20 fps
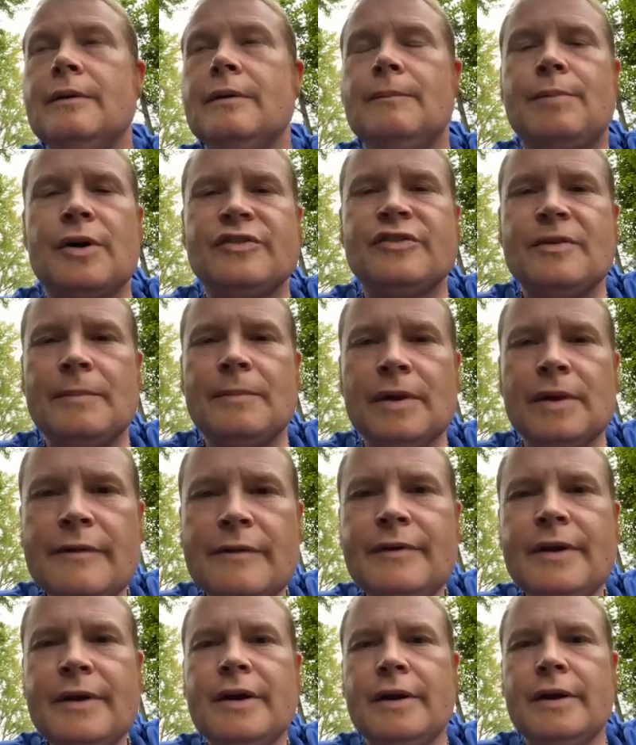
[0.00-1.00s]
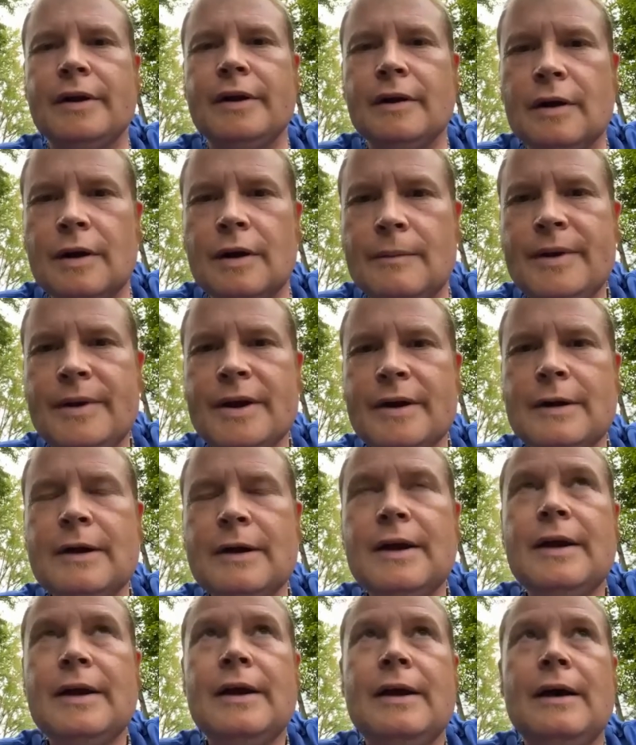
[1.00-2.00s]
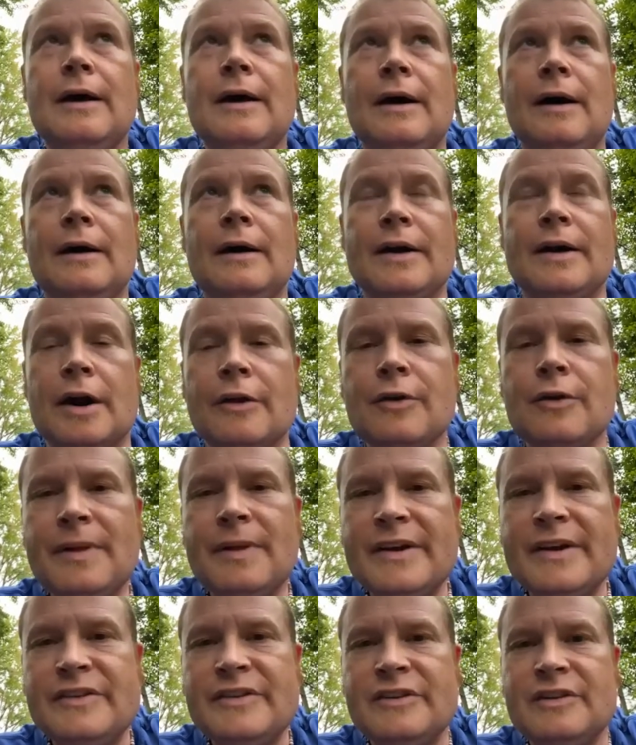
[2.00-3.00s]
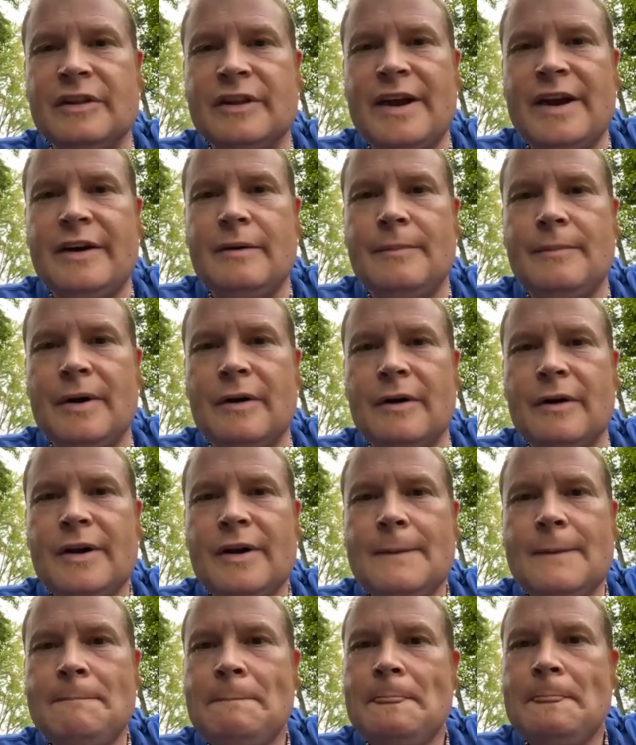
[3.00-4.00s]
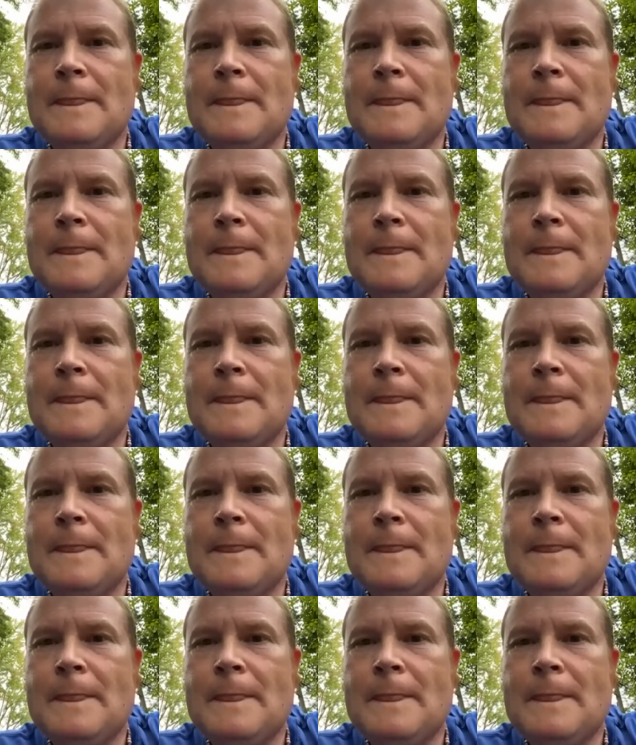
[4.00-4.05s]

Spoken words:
parts of Bolivia and Colombia, and other places in Latin America,